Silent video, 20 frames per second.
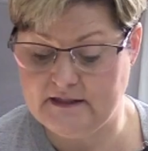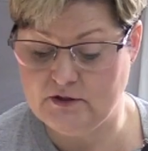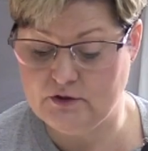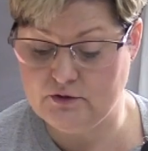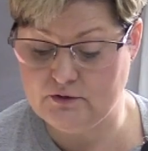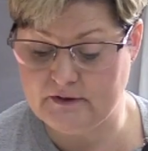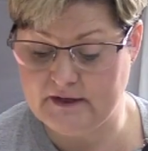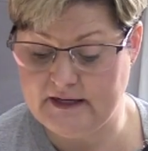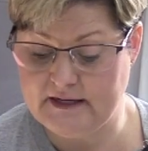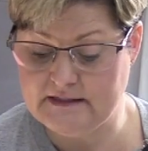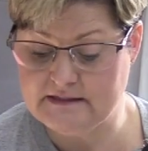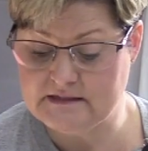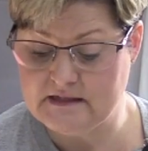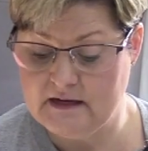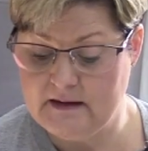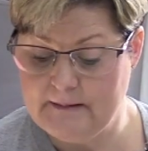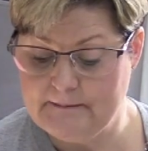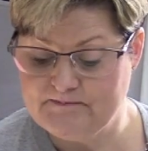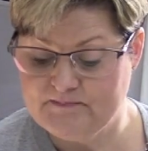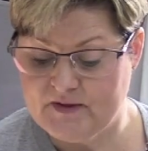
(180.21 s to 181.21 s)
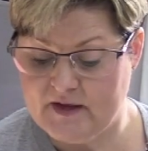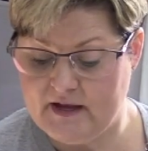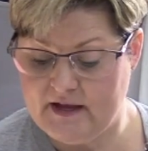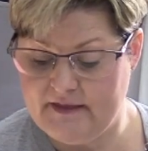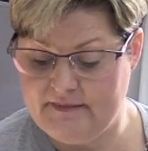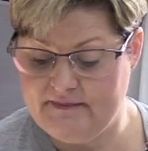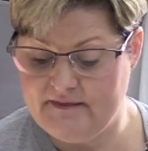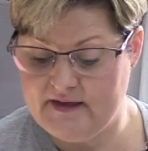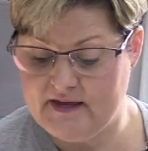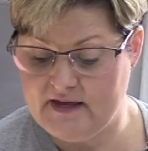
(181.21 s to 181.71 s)
degrees
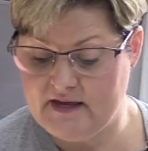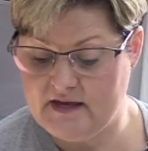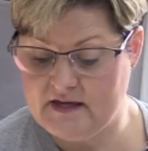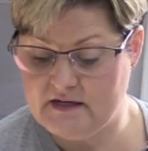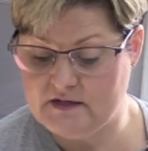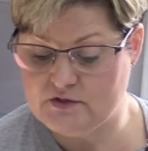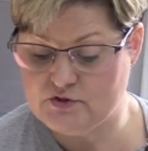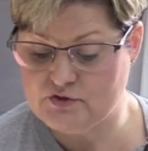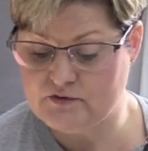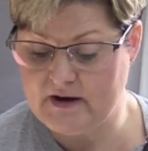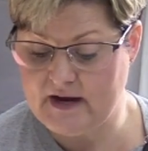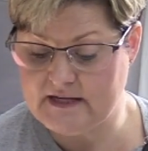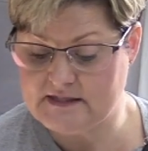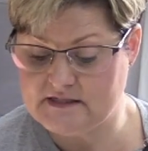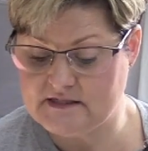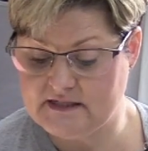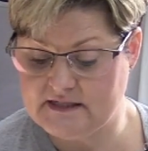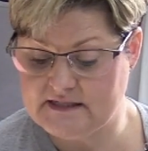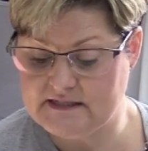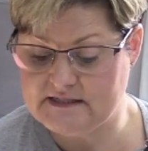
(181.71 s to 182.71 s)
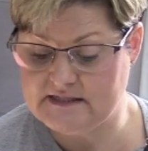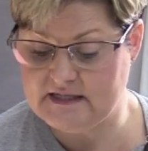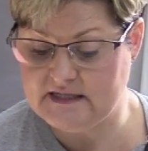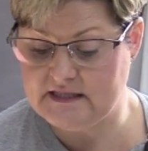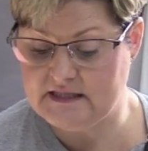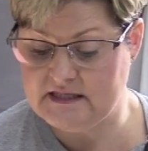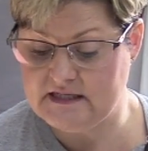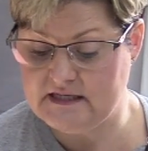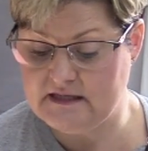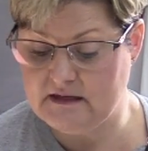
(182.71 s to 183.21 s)
and then tries to
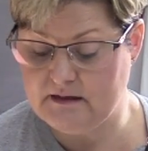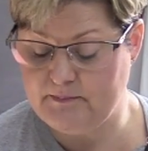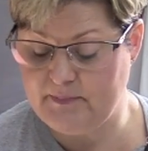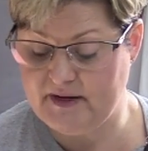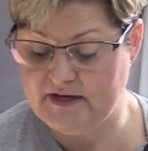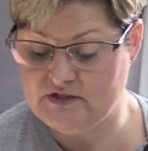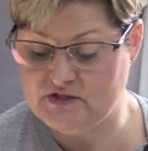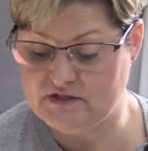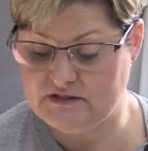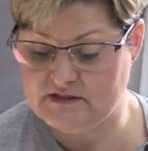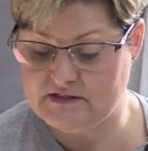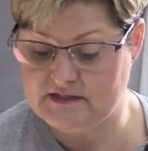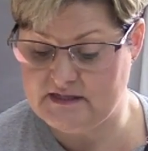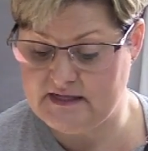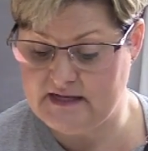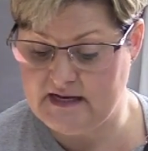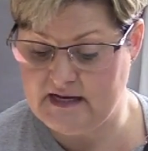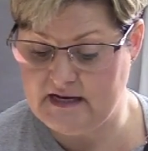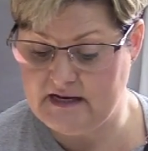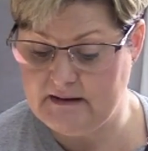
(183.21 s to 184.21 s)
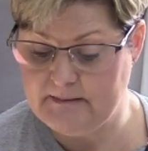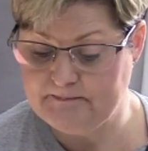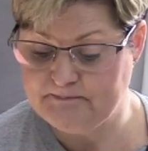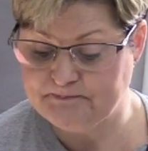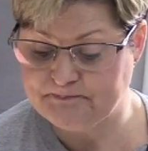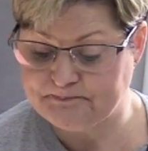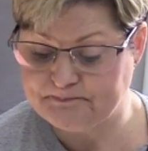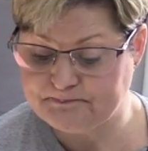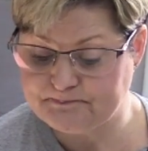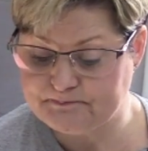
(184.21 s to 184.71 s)
extend the patient's knee.
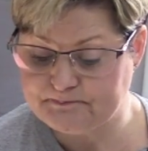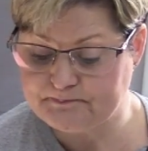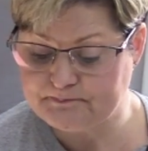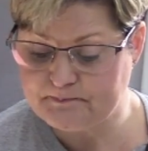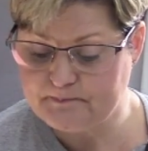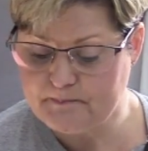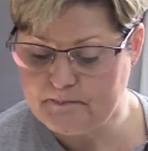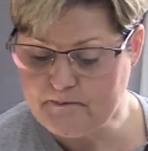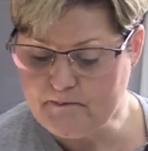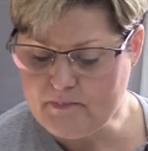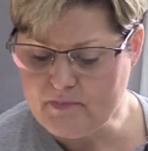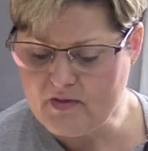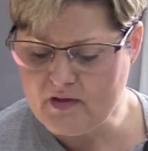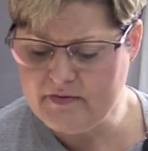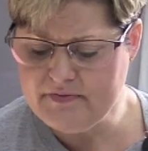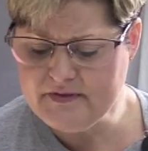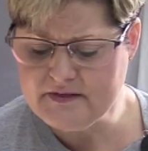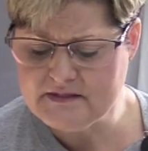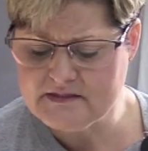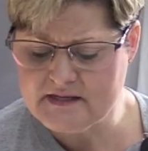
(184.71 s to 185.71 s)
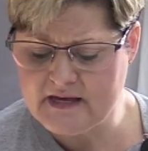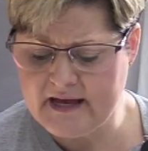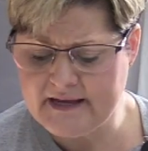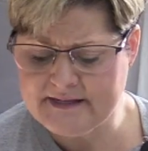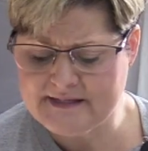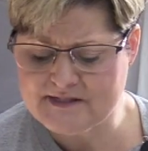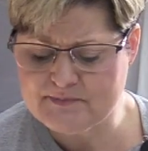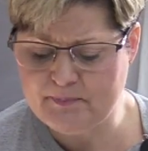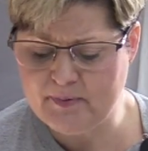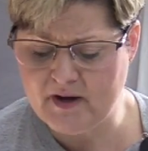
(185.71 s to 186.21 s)
The sign
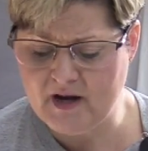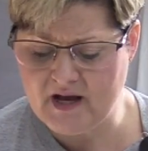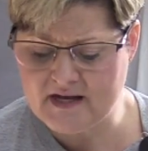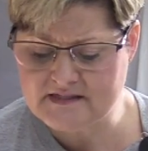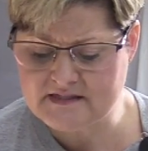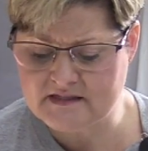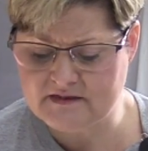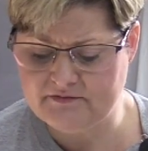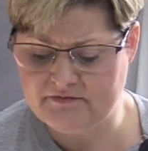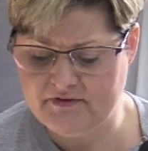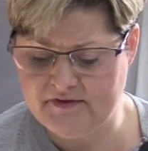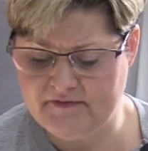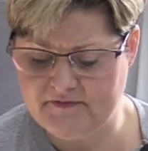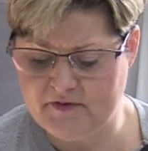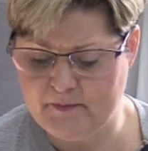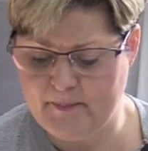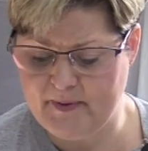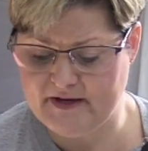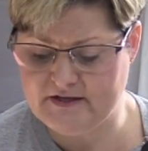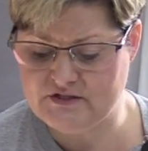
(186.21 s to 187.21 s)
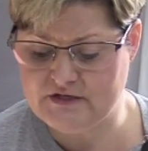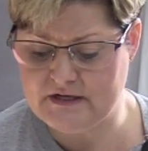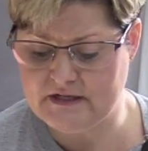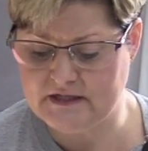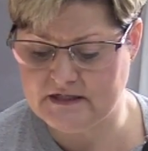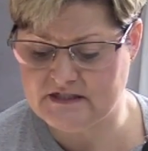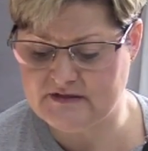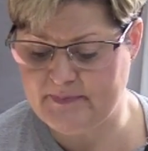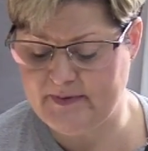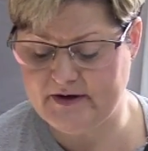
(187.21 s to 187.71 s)
is positive if the patient
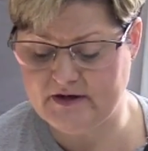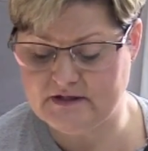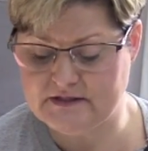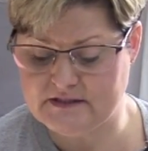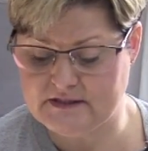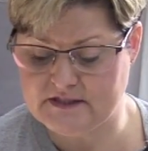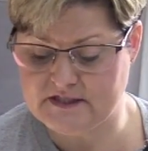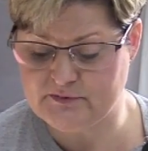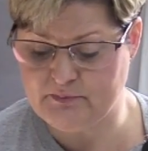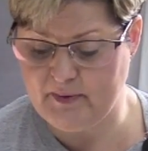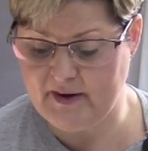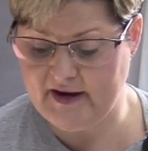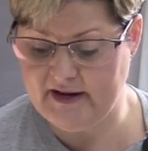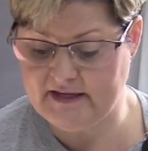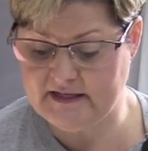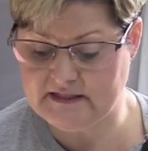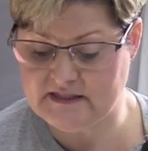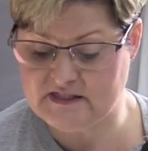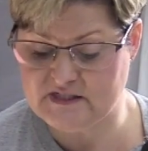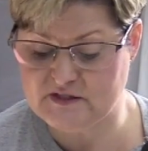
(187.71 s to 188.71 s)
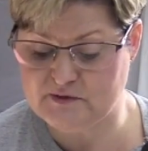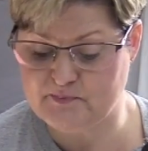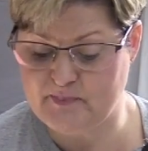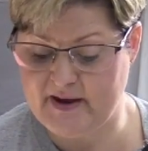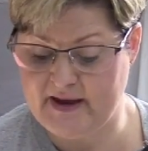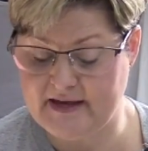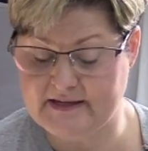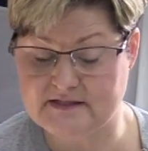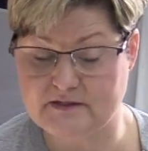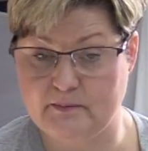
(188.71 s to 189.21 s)
experiences pain and
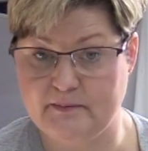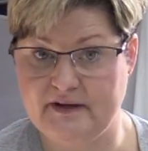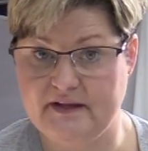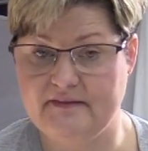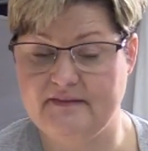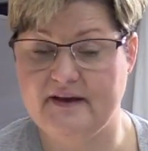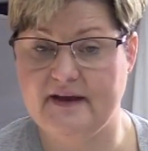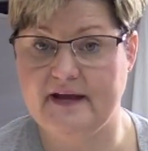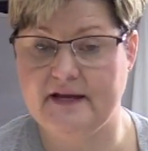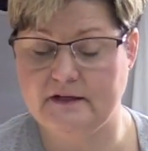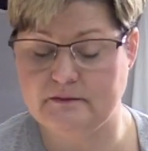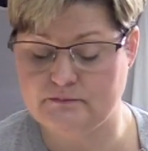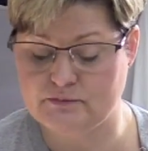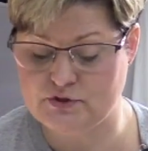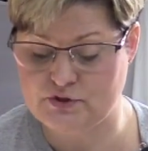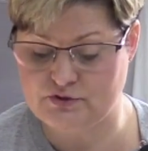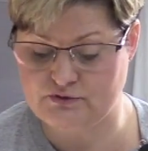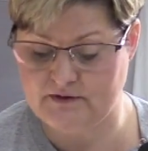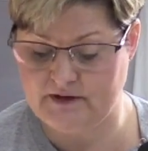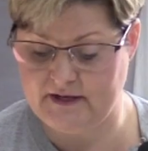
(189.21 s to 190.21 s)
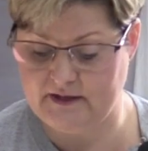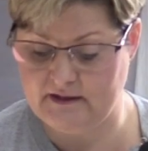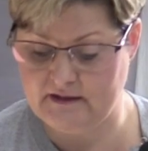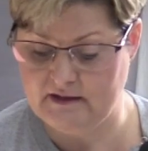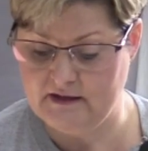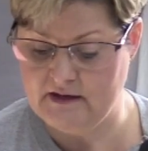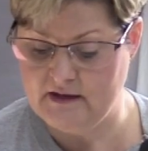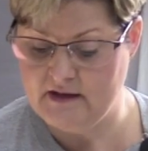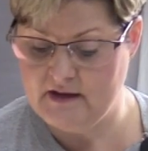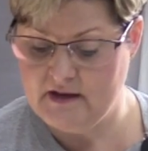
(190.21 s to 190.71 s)
spasm in the hamstring.
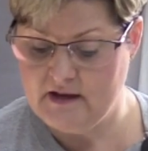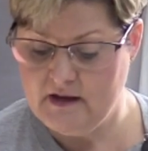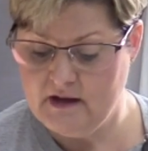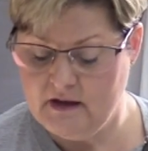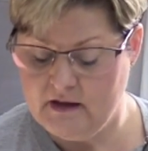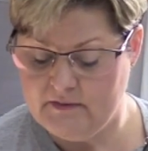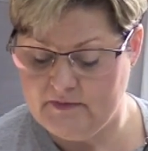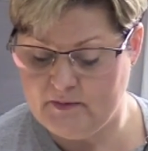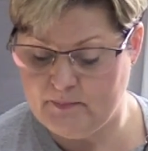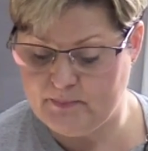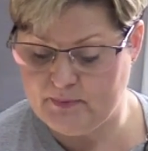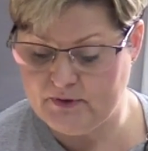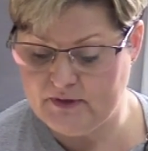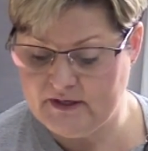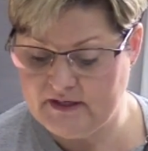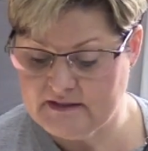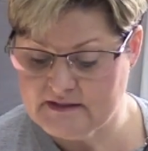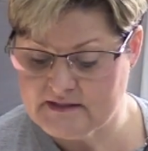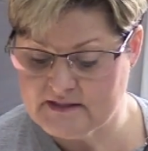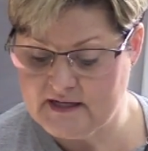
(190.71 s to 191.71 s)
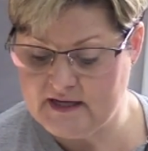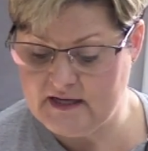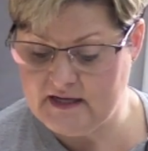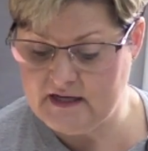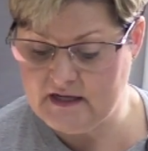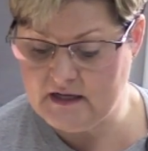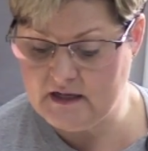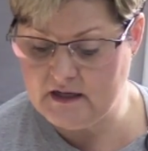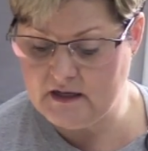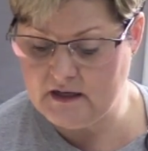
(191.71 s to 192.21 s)
The Brudzinski